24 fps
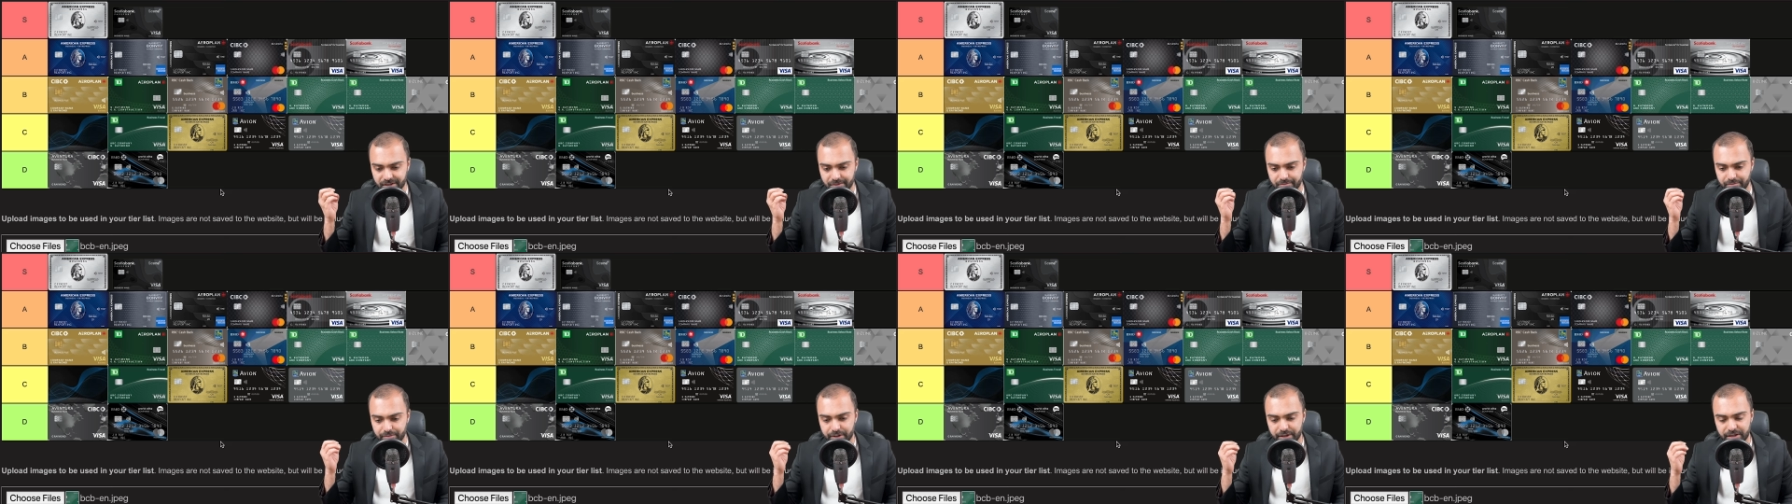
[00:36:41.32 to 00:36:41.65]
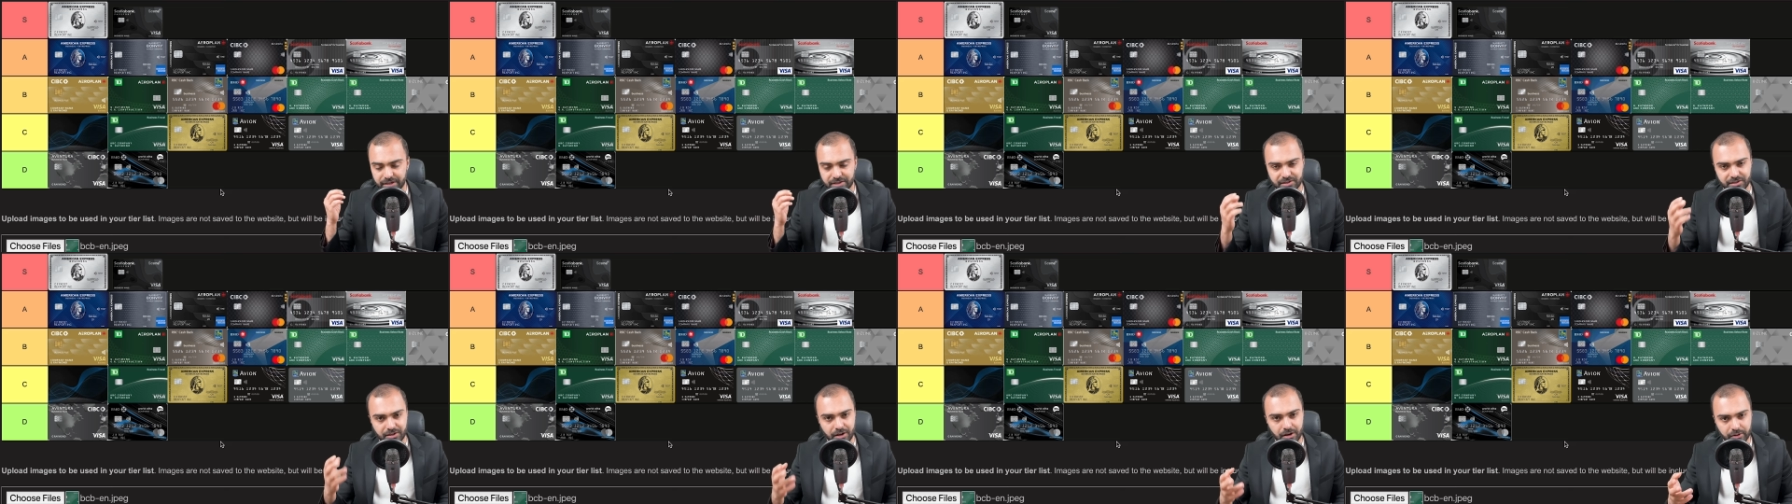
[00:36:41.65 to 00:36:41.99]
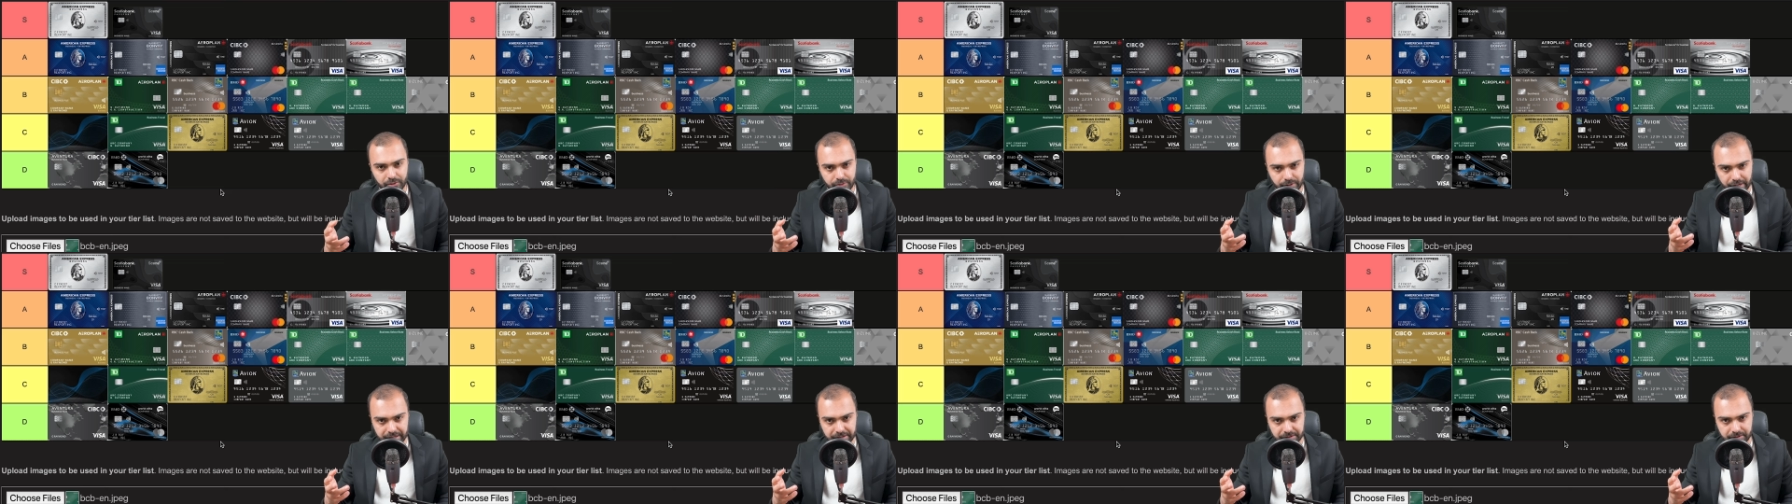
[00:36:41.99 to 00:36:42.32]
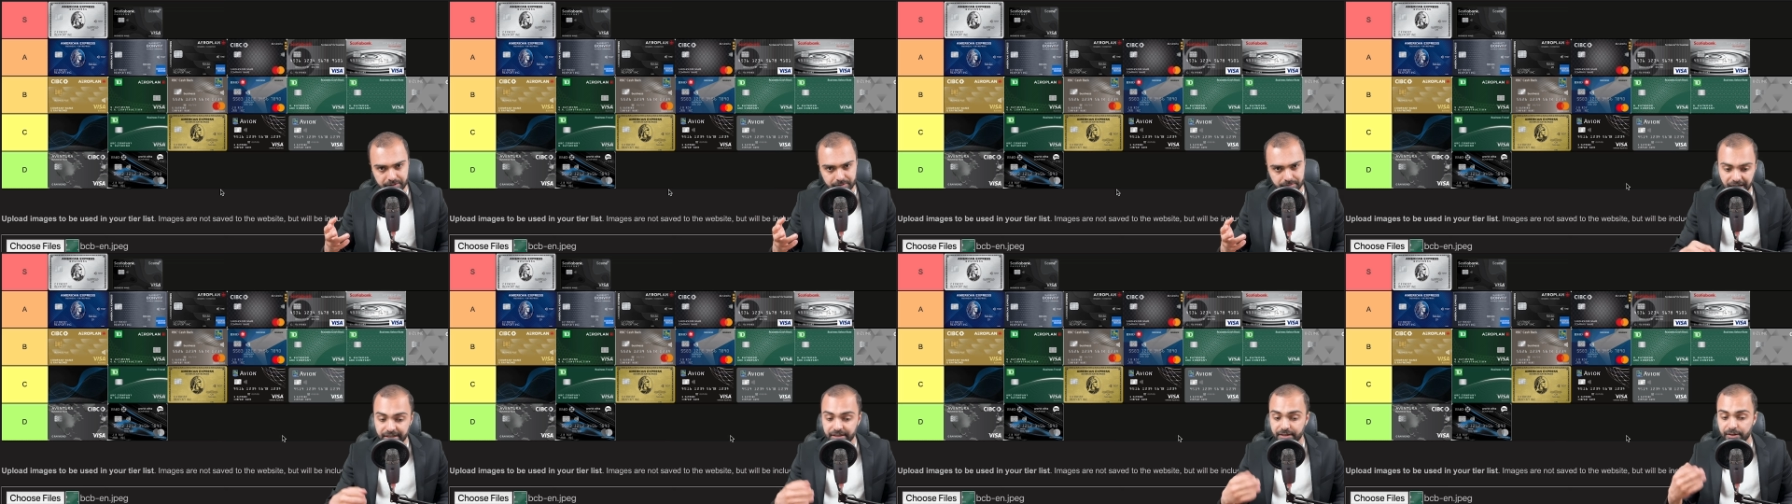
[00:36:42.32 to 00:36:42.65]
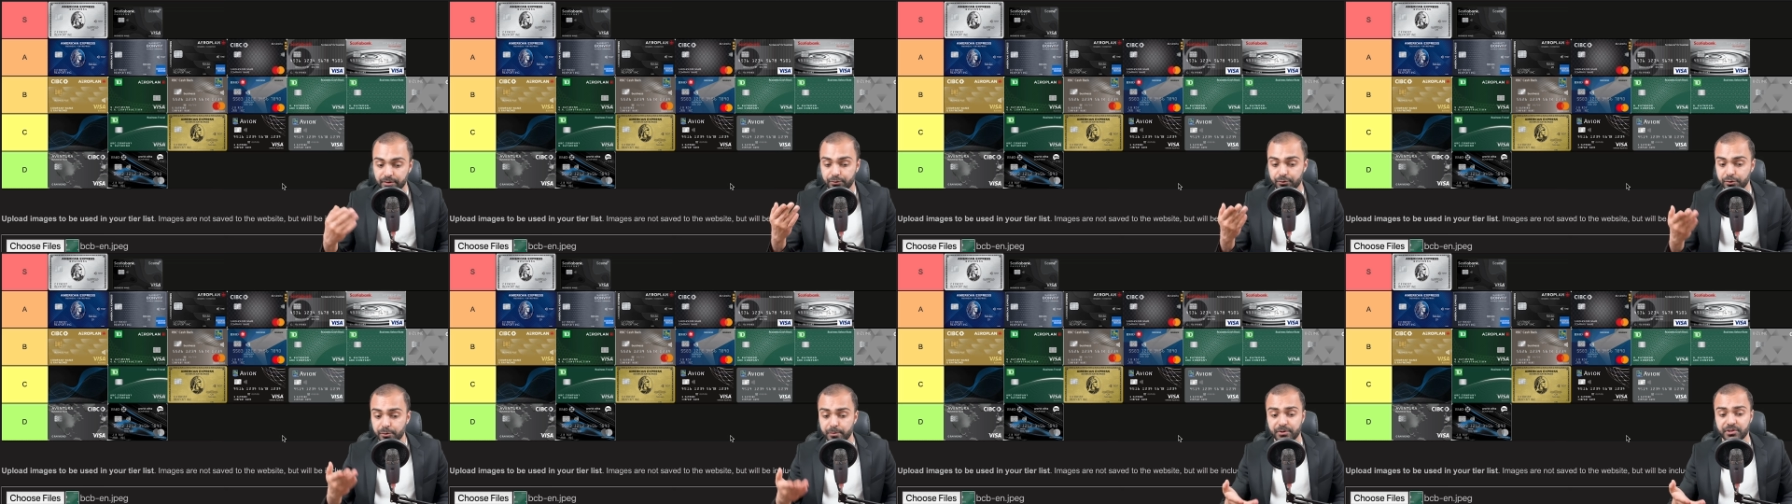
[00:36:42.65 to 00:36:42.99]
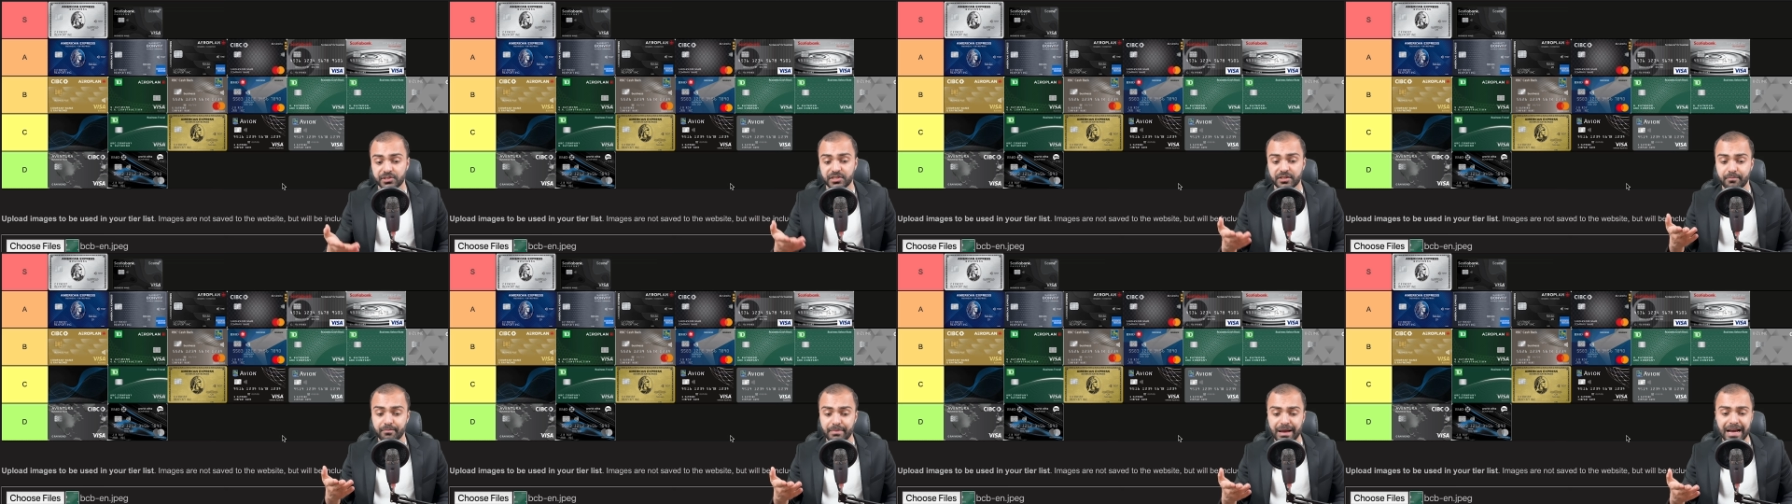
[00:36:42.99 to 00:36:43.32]
but it's not great. And the
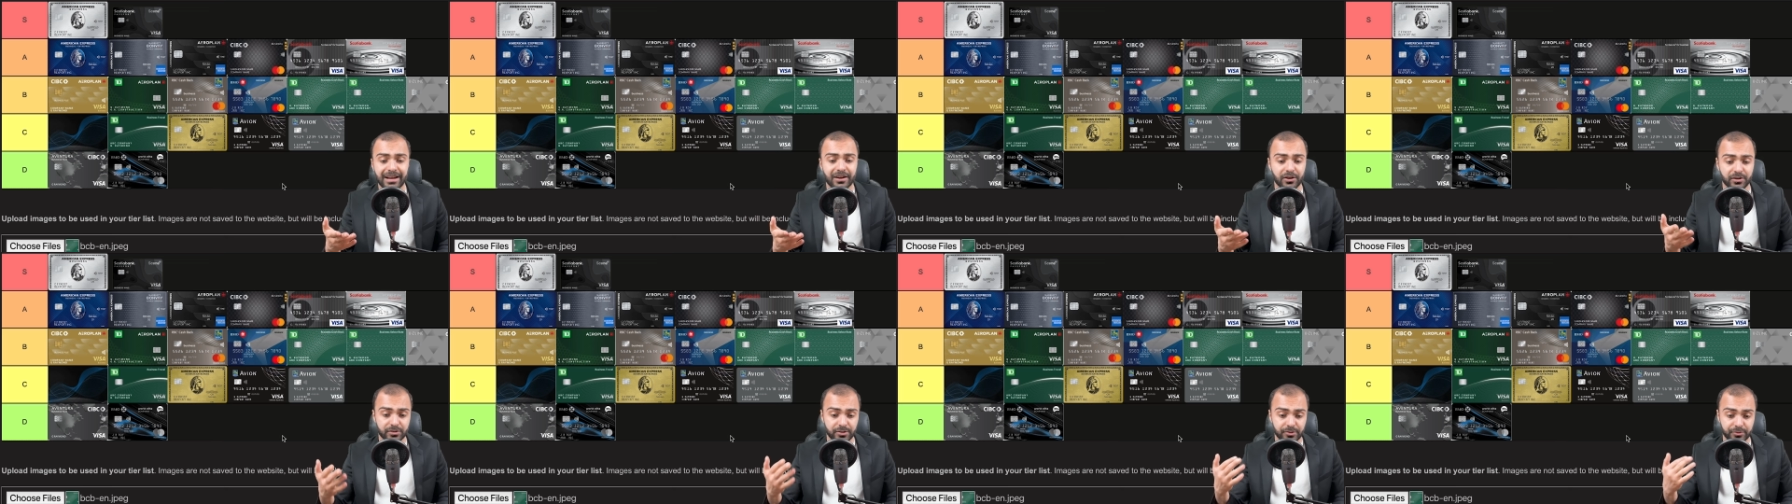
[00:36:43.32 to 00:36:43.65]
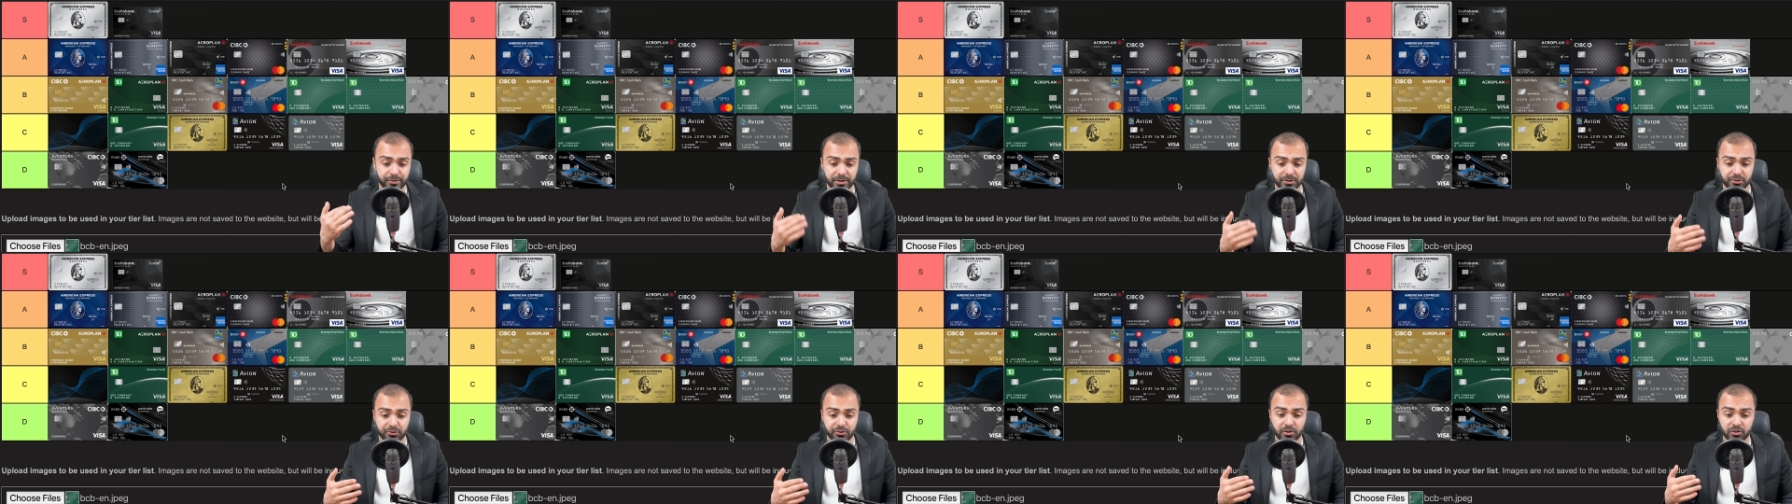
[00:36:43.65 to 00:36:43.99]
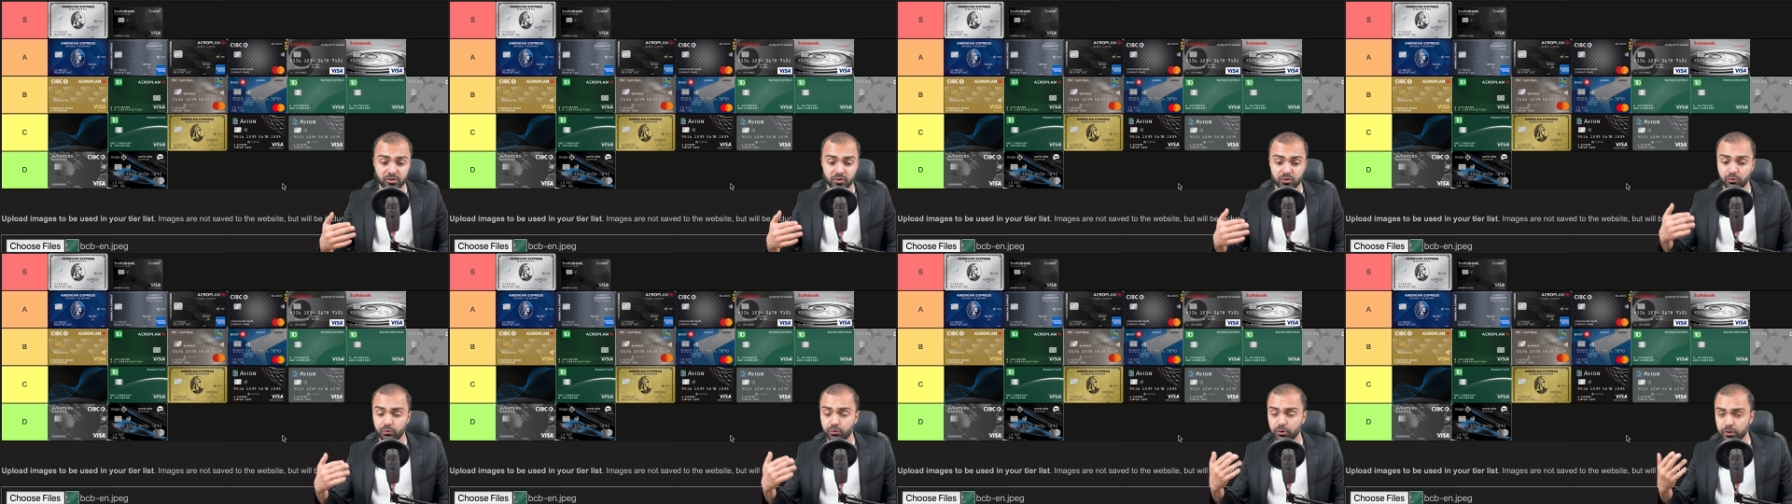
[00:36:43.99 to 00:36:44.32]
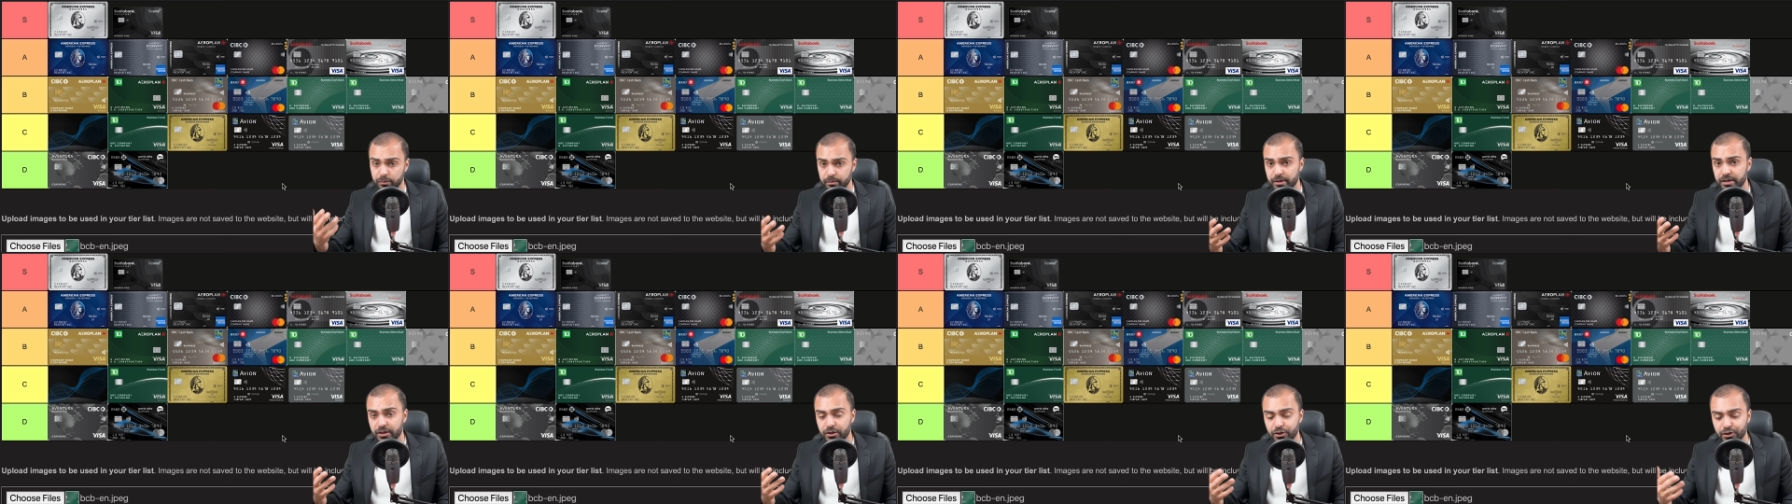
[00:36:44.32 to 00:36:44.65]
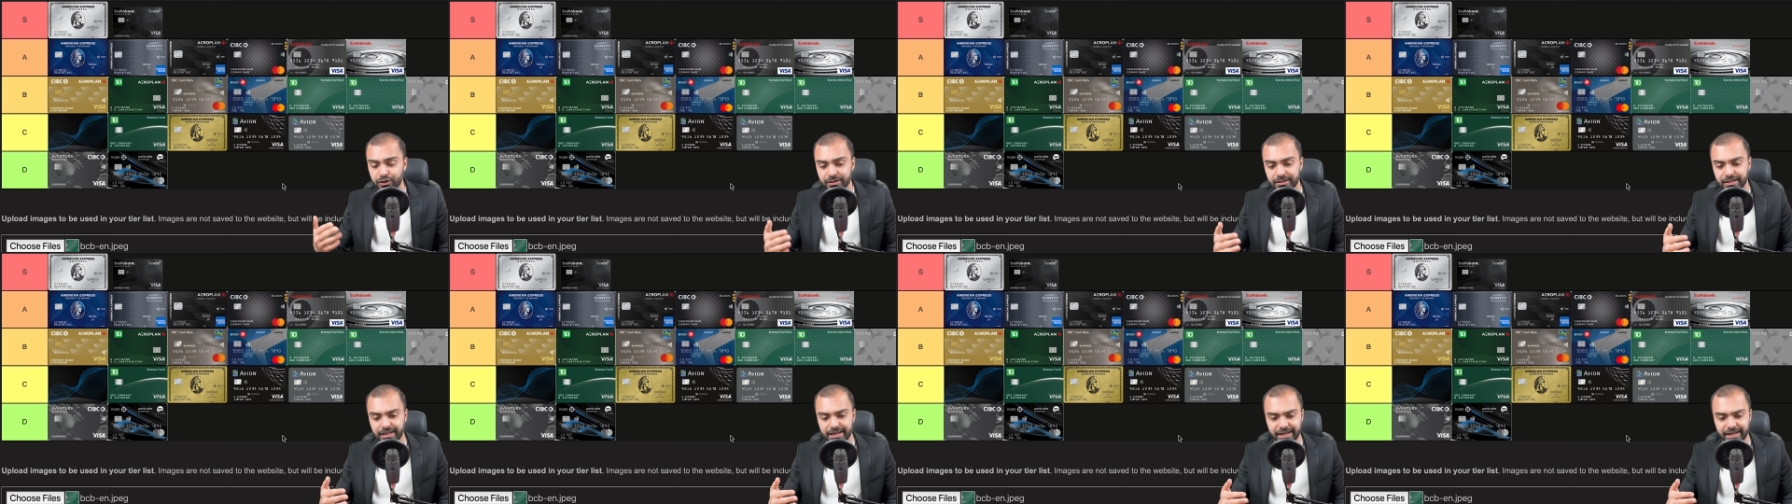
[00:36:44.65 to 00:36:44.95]
3% back on the restaurants would be good.